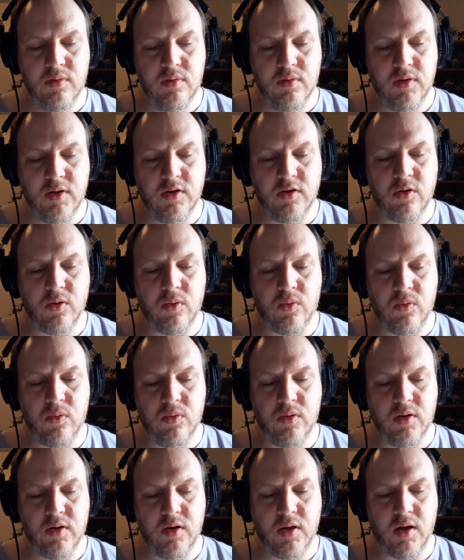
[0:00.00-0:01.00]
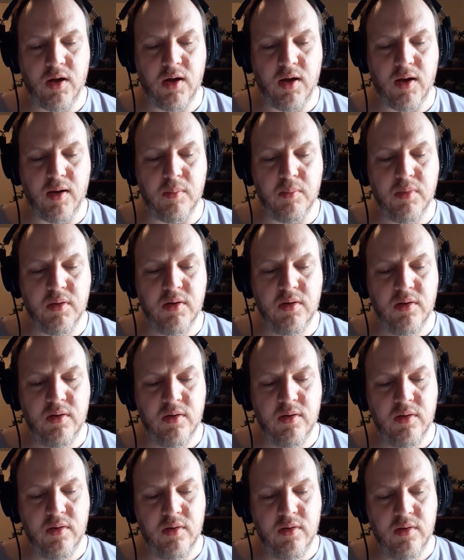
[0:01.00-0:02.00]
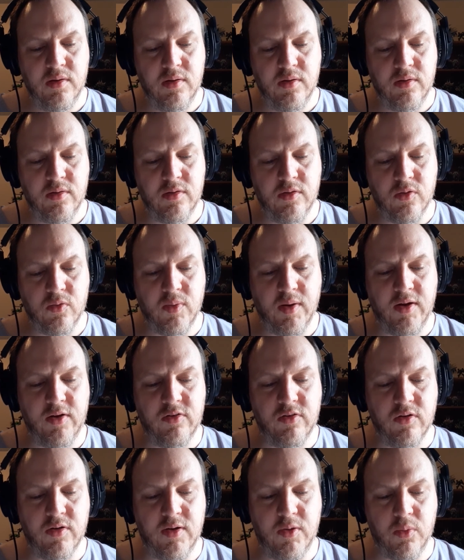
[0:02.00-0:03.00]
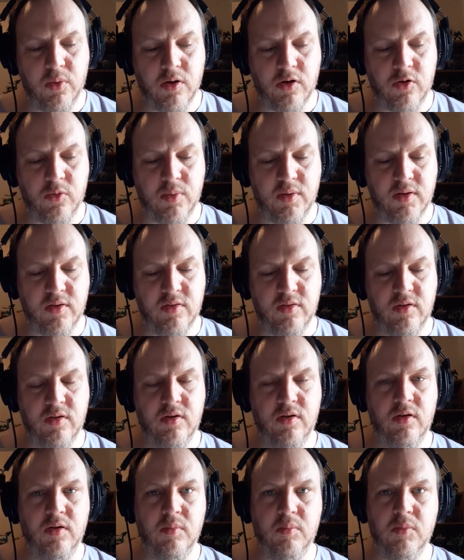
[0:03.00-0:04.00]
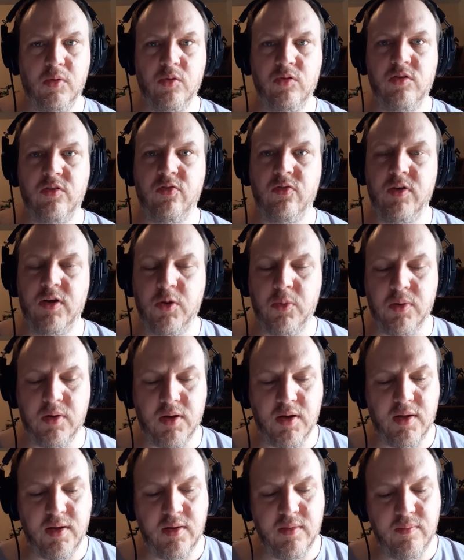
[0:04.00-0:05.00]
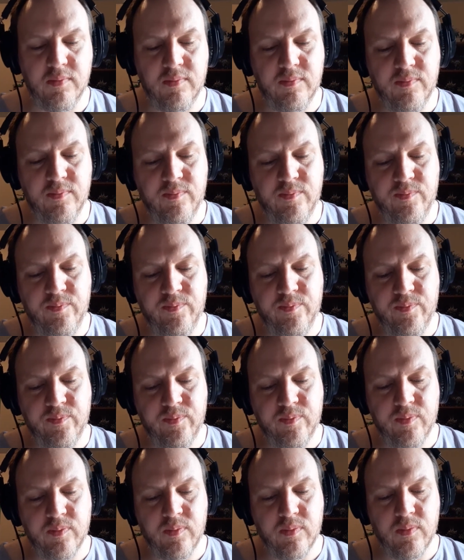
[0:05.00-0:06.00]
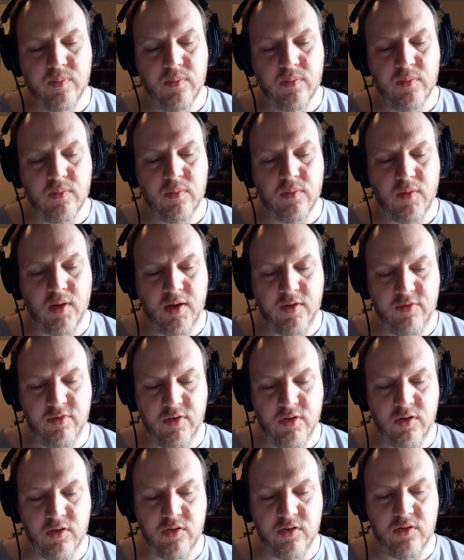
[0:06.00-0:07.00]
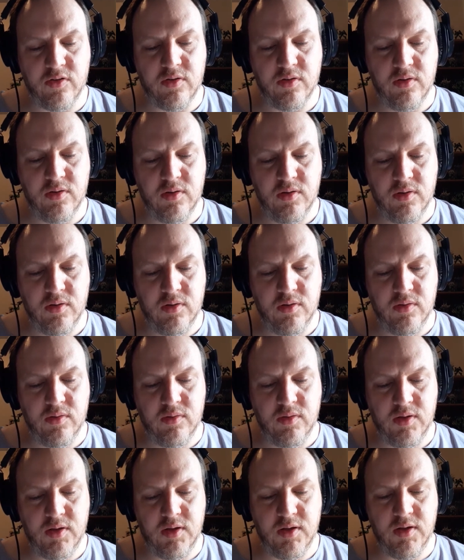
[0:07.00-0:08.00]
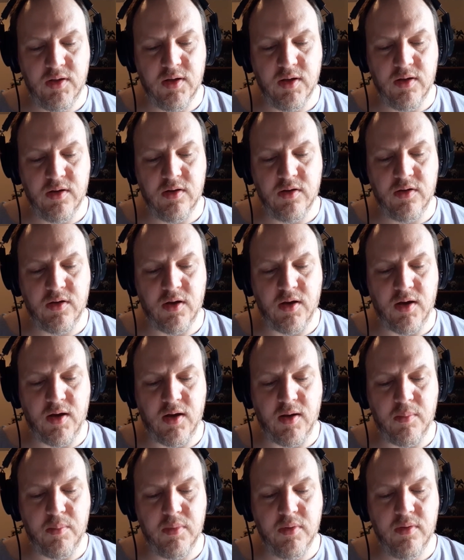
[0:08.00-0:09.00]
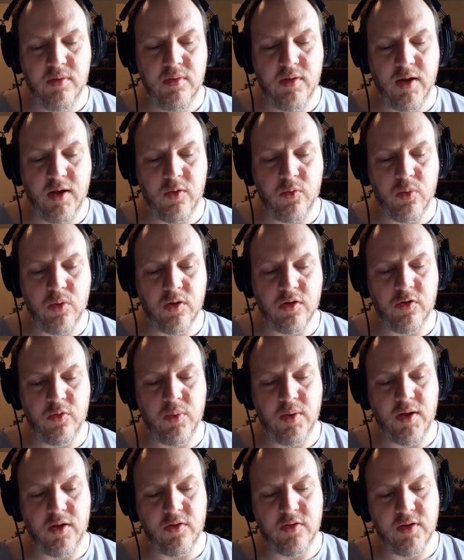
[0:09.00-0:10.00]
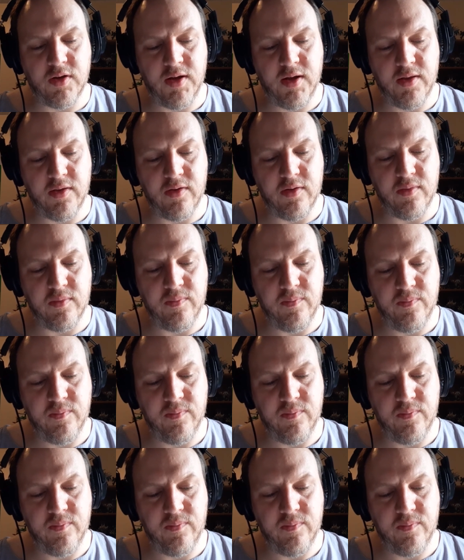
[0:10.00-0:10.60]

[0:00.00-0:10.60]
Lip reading: He told Tob, the ranger he worked with most frequently. At first, he and Tob had worked well together.